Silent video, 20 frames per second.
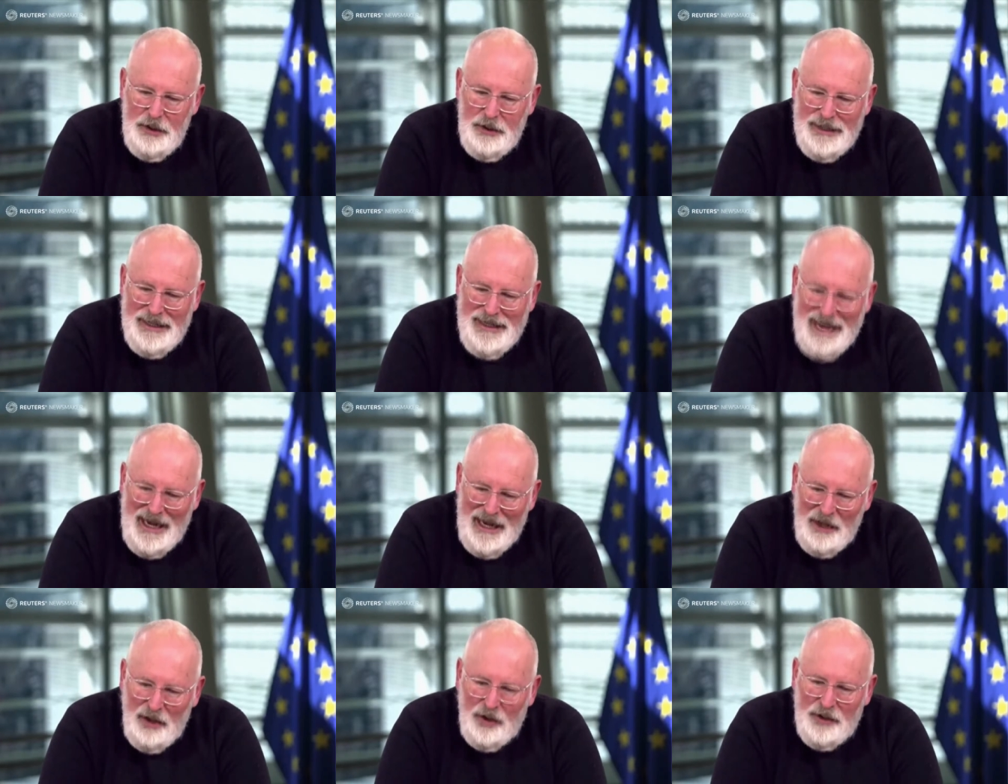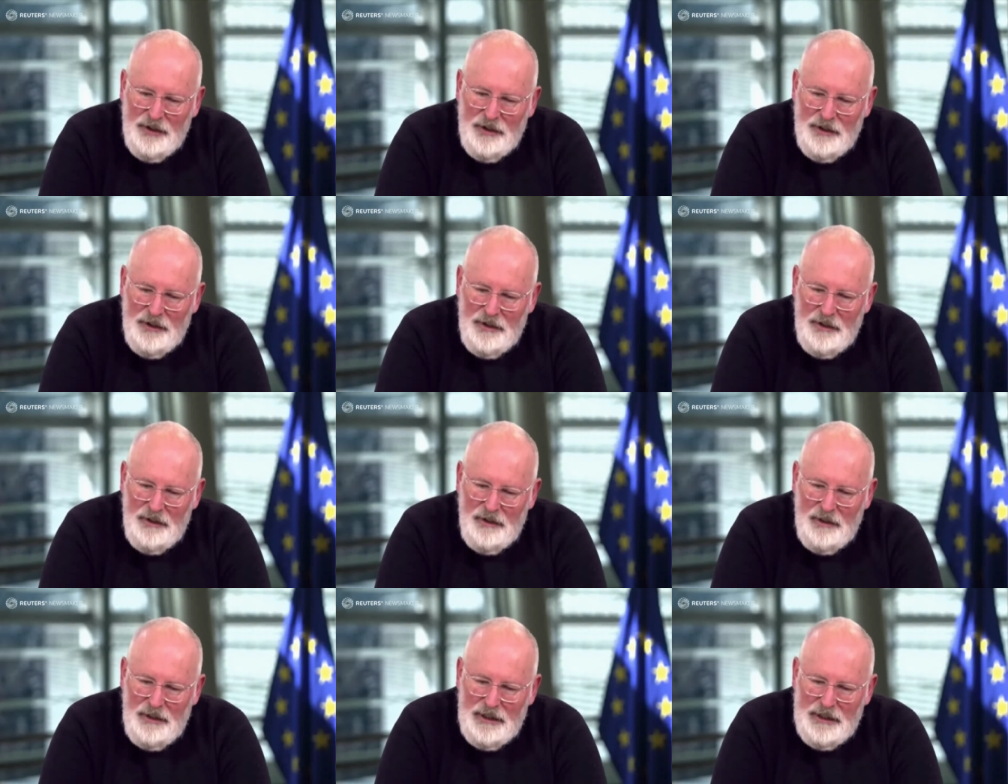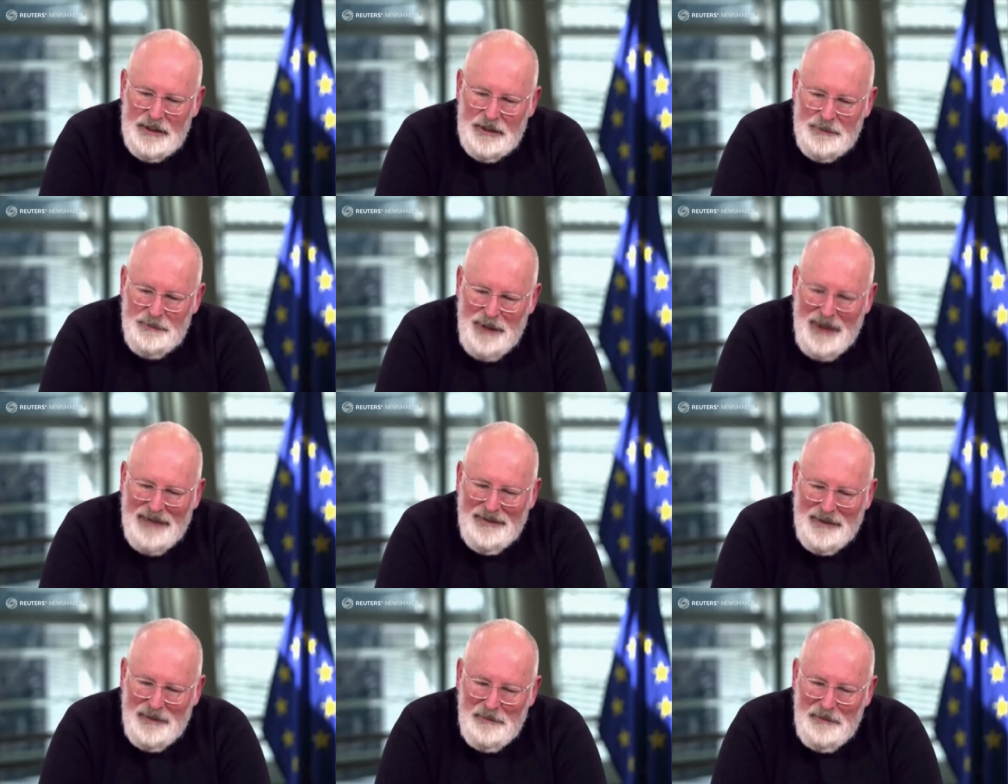you cannot
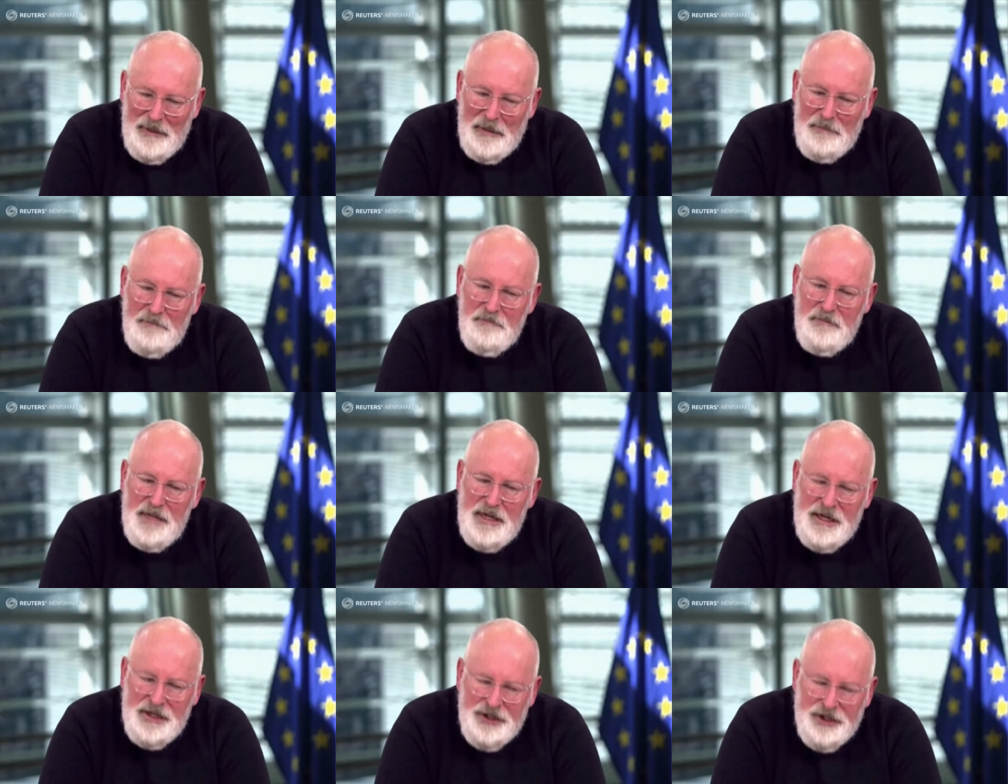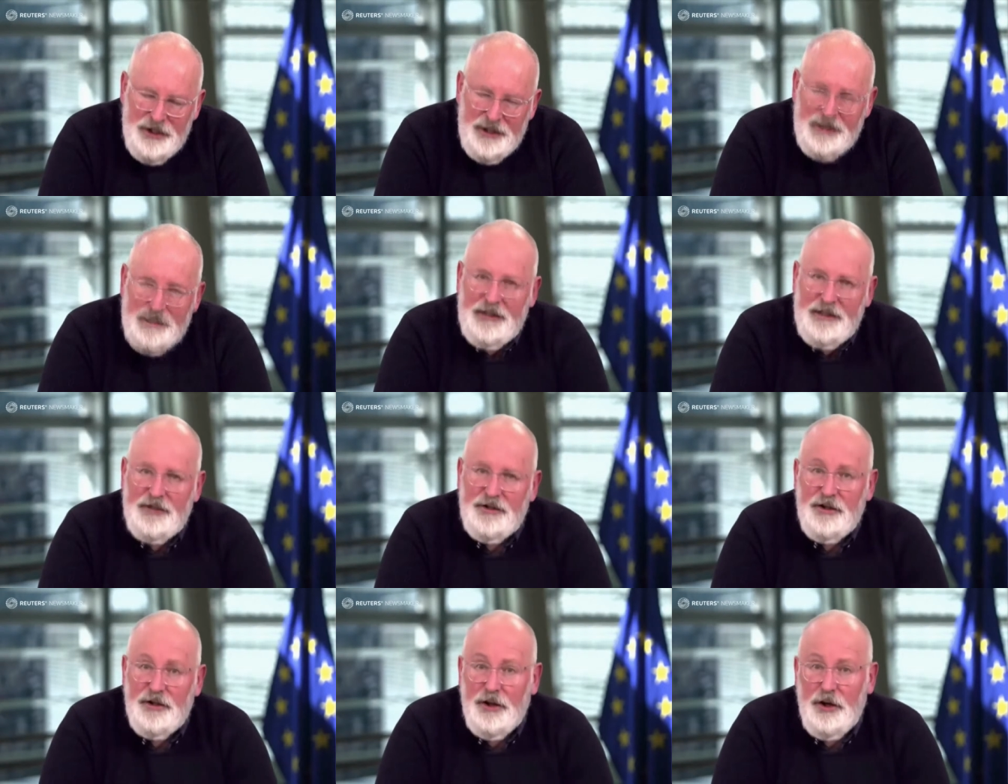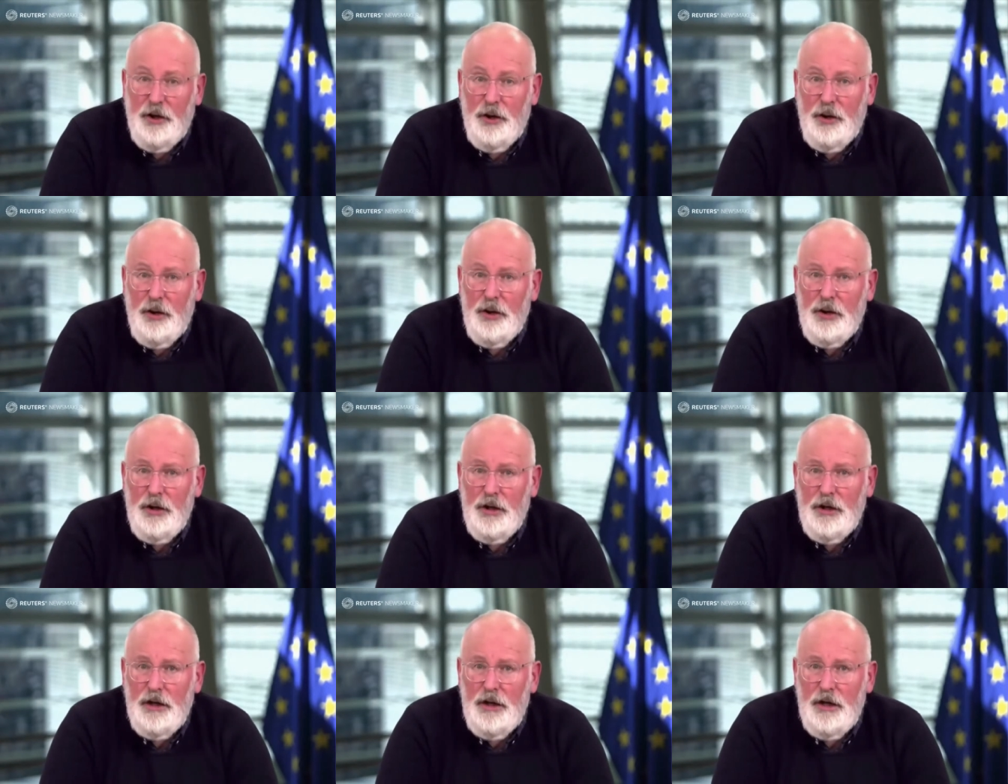expect them immediately to
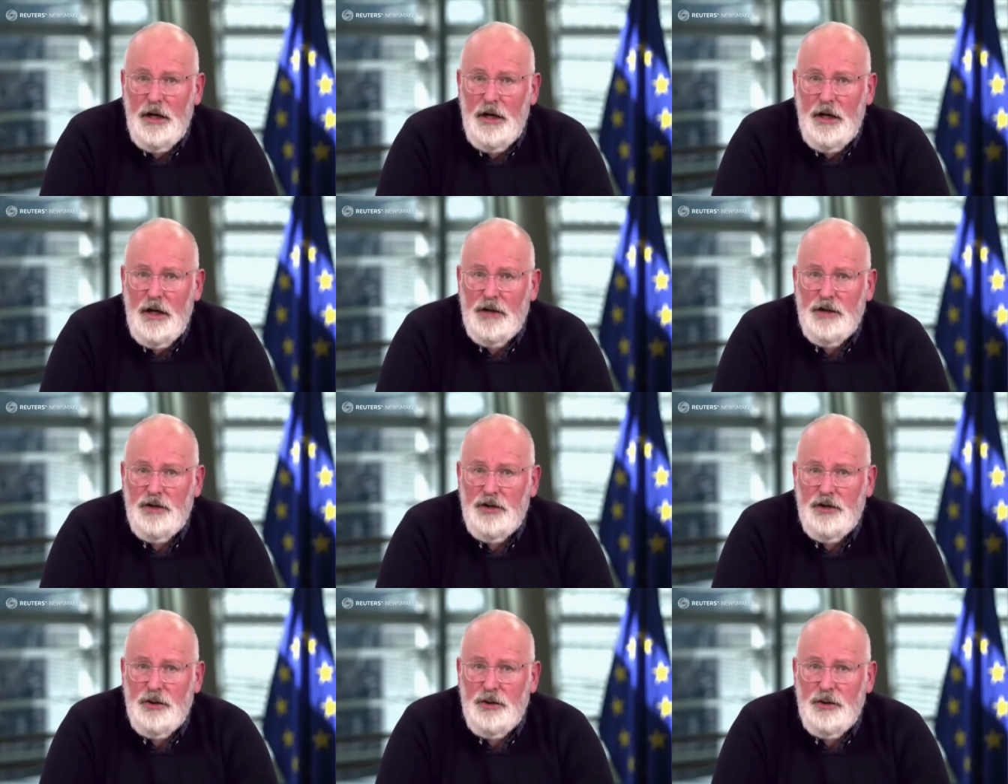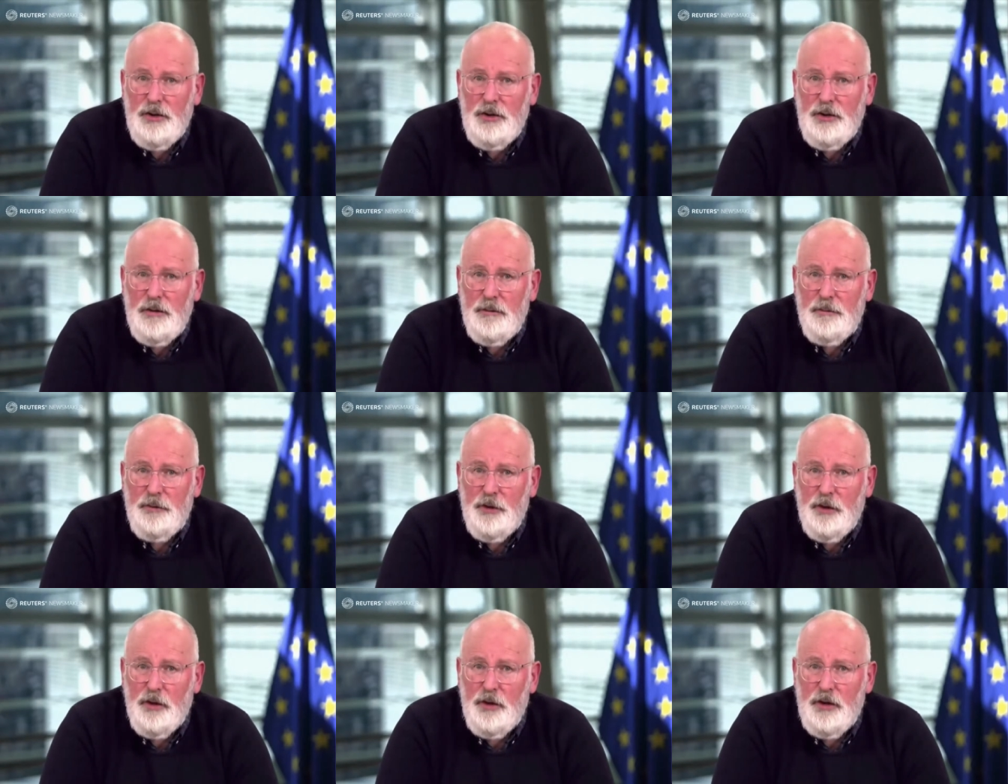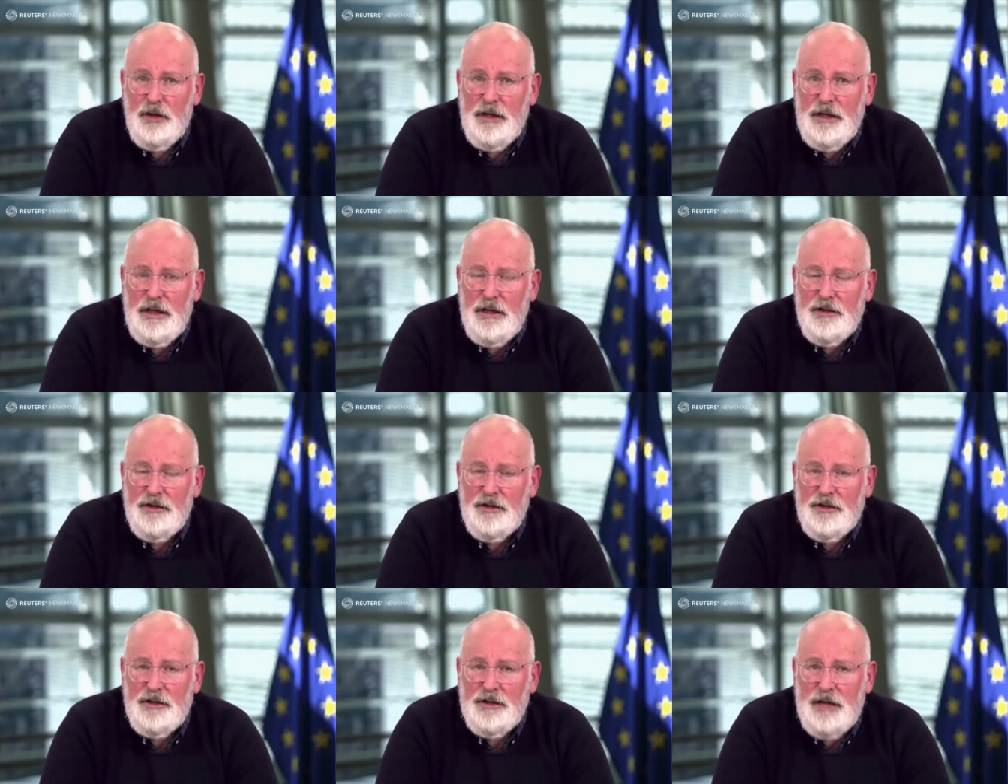go to purely
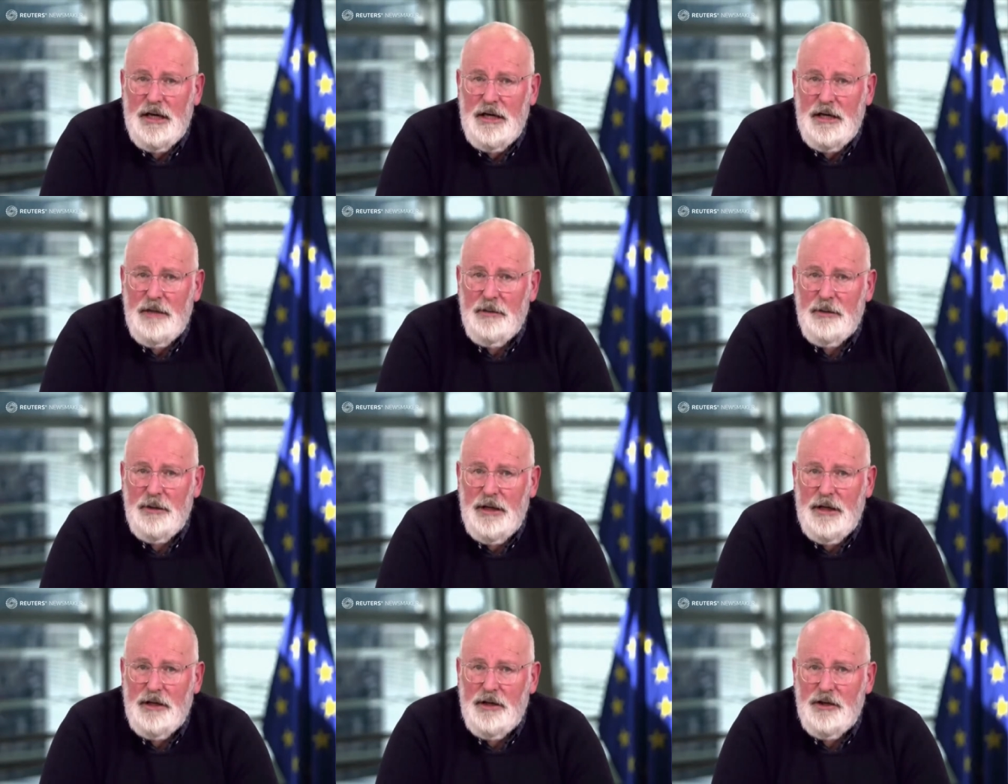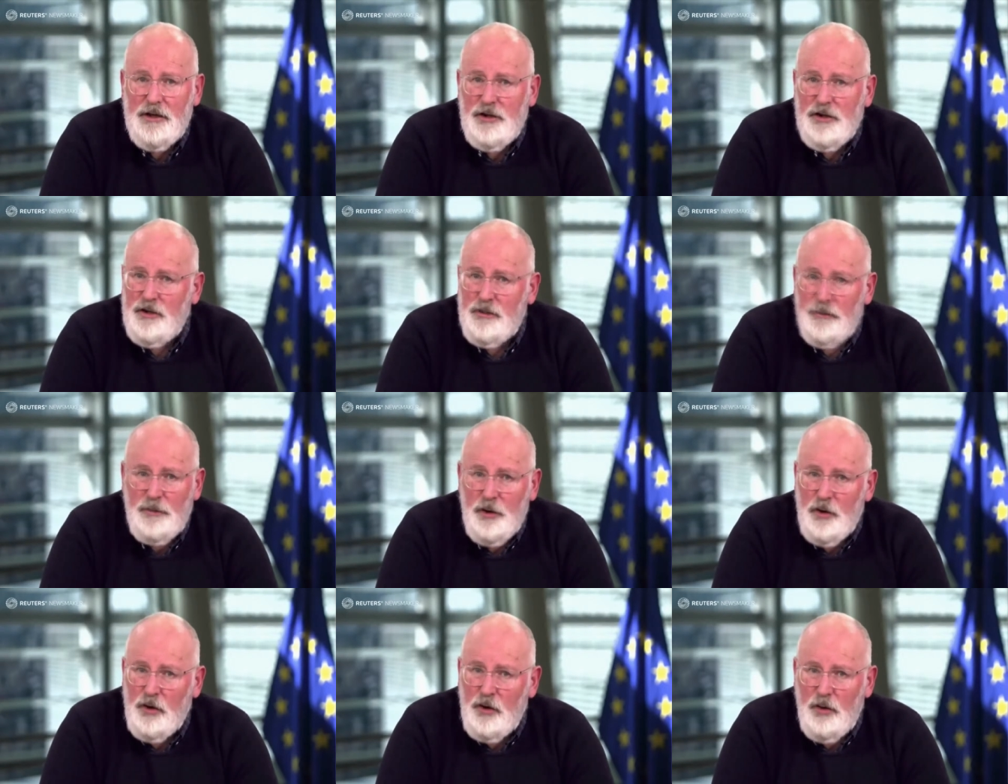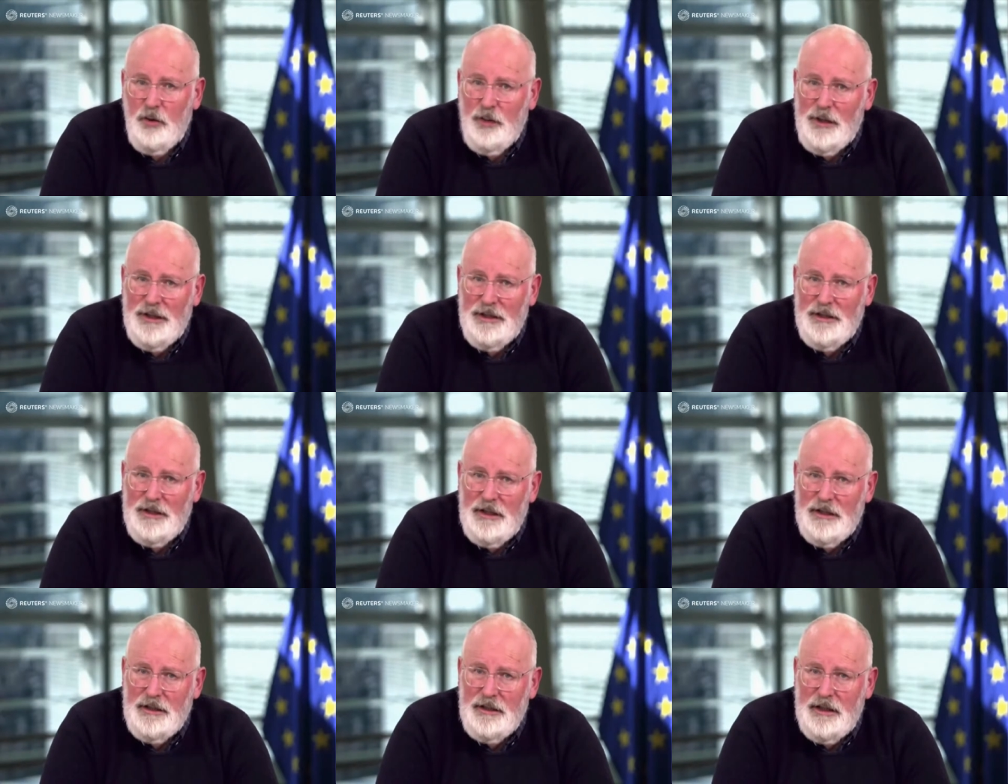sustainable energy, to pure
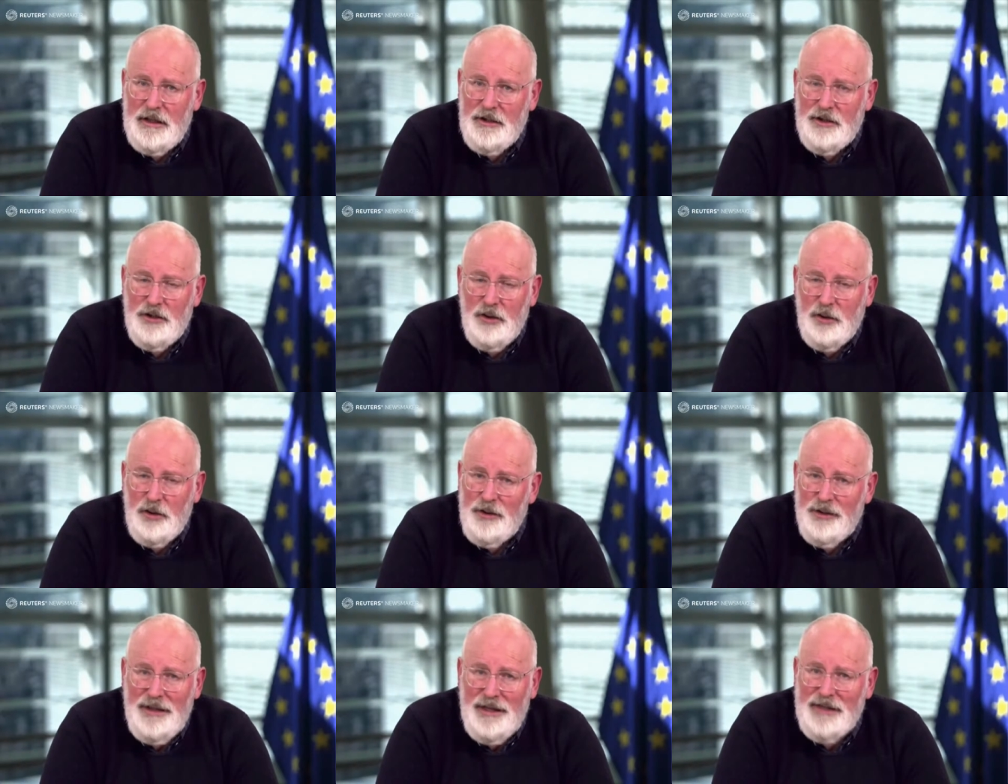wind and solar.